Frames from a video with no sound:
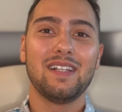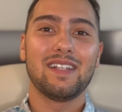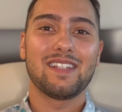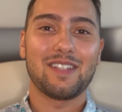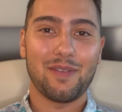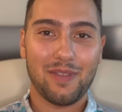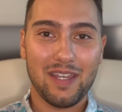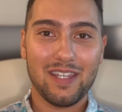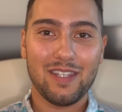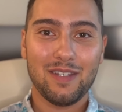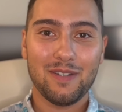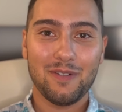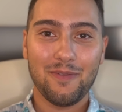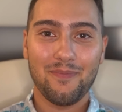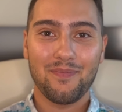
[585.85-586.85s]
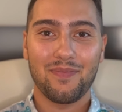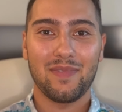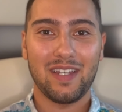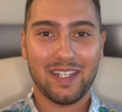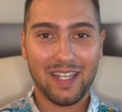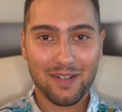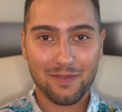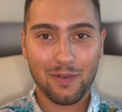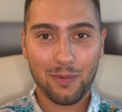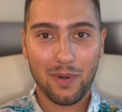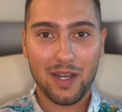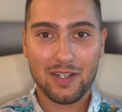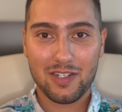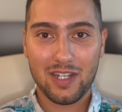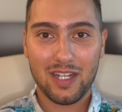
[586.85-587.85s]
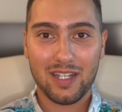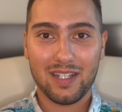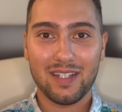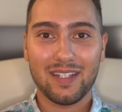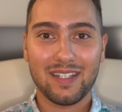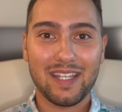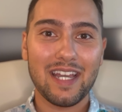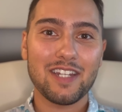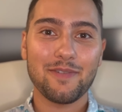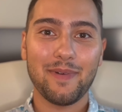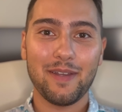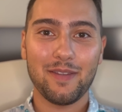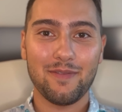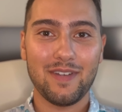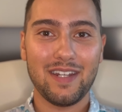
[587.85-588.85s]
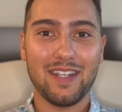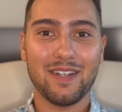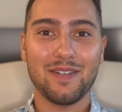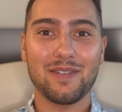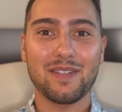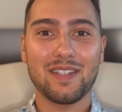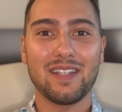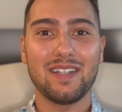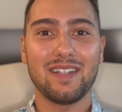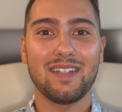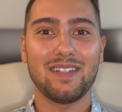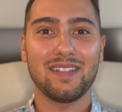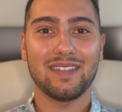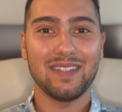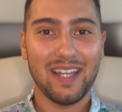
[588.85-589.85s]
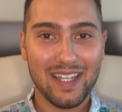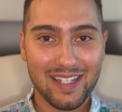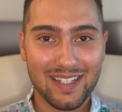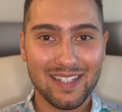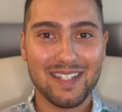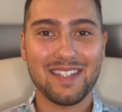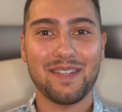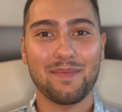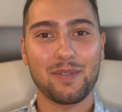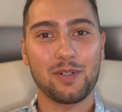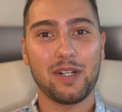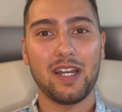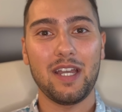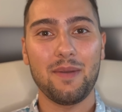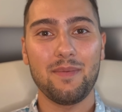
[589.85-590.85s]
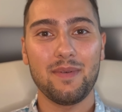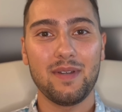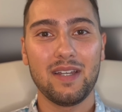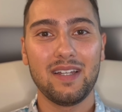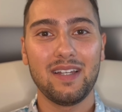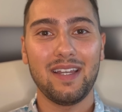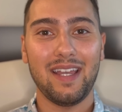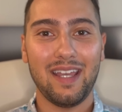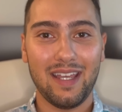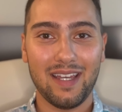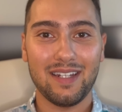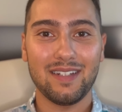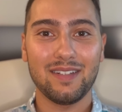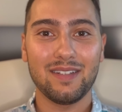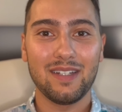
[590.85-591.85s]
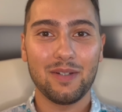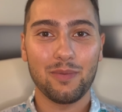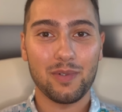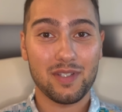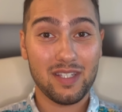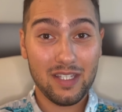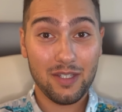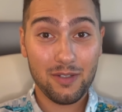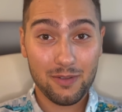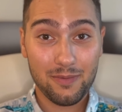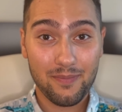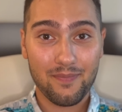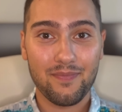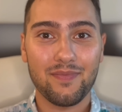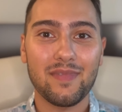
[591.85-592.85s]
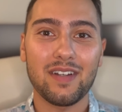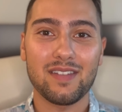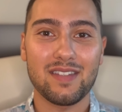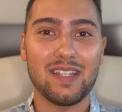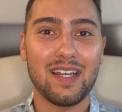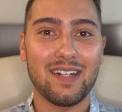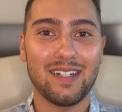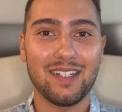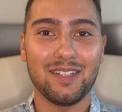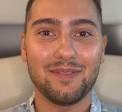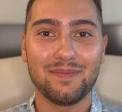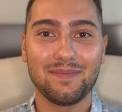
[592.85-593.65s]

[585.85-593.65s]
So thank you again for watching. Catch my other videos, like, subscribe, and we'll see you on Saturday.